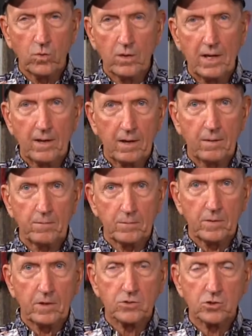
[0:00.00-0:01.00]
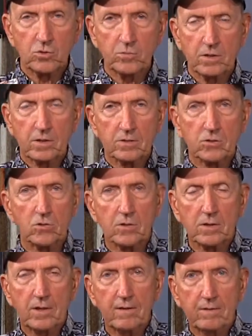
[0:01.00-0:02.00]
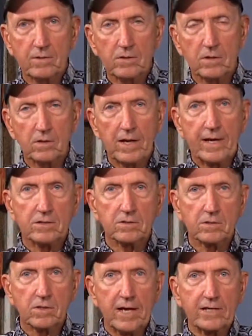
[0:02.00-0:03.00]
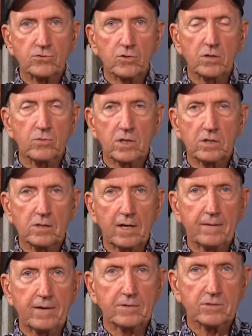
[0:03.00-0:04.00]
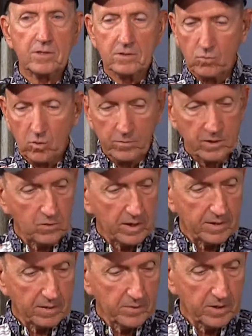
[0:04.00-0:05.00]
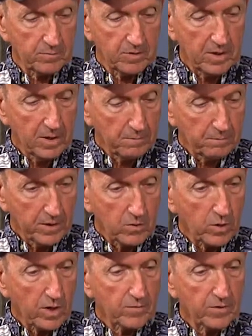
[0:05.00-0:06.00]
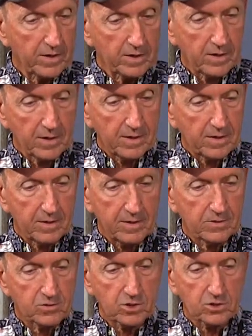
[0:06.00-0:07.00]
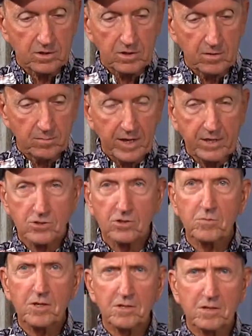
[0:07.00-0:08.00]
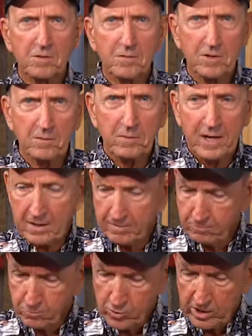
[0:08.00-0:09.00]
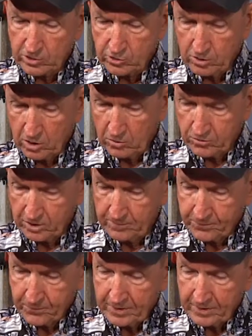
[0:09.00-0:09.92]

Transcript: I, am assuming it's going to, uh, you know, last the last three weeks. I, I, said it won't be quite that many, but be aware of that. Uh, it's just uh, amazing to me the, the amount of pressure on them.